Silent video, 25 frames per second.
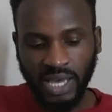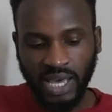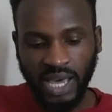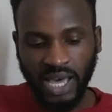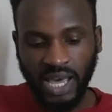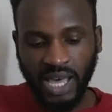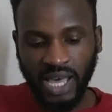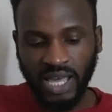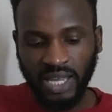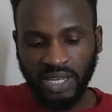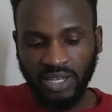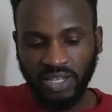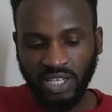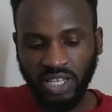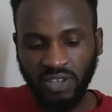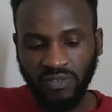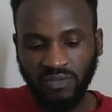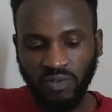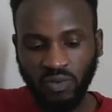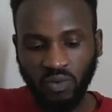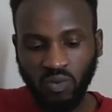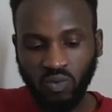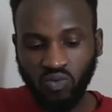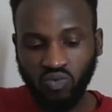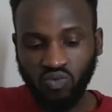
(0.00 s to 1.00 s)
and
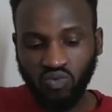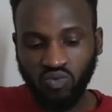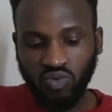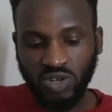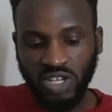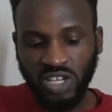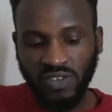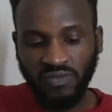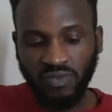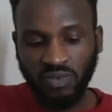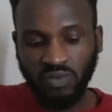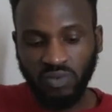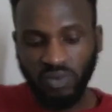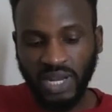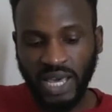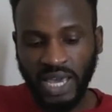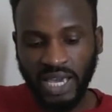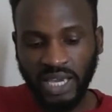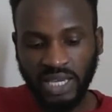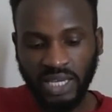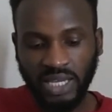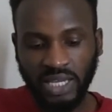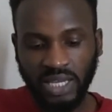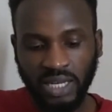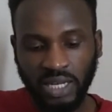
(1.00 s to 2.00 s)
if you
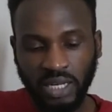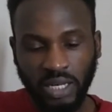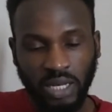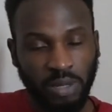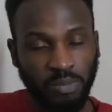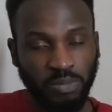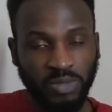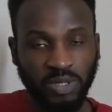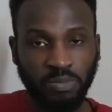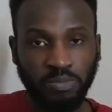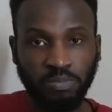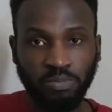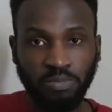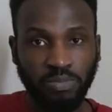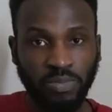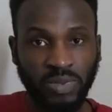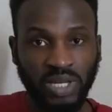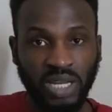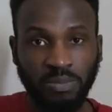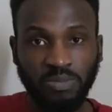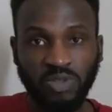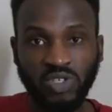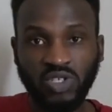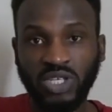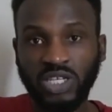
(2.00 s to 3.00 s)
like, let me
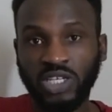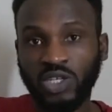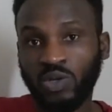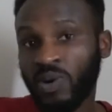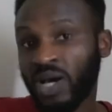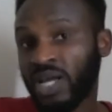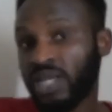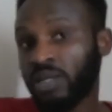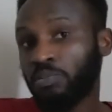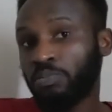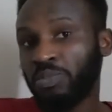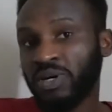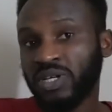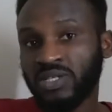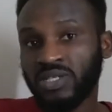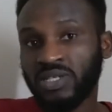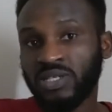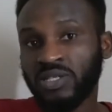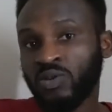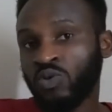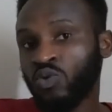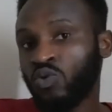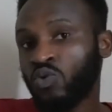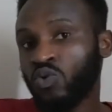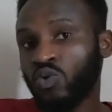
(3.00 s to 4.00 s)
say you are the
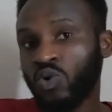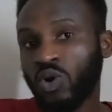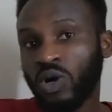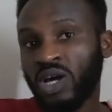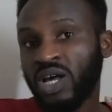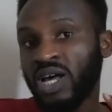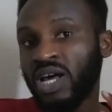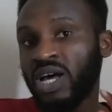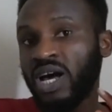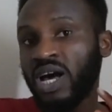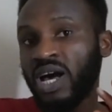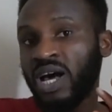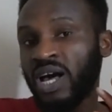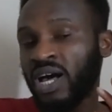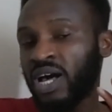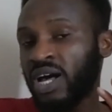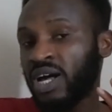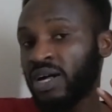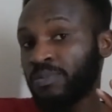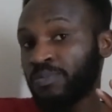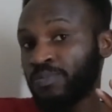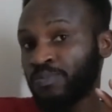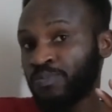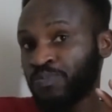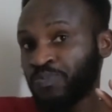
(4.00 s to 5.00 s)
person who
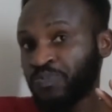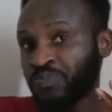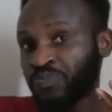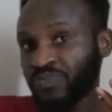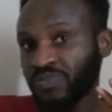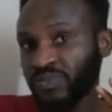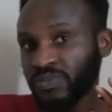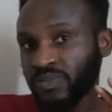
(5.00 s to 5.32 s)
earn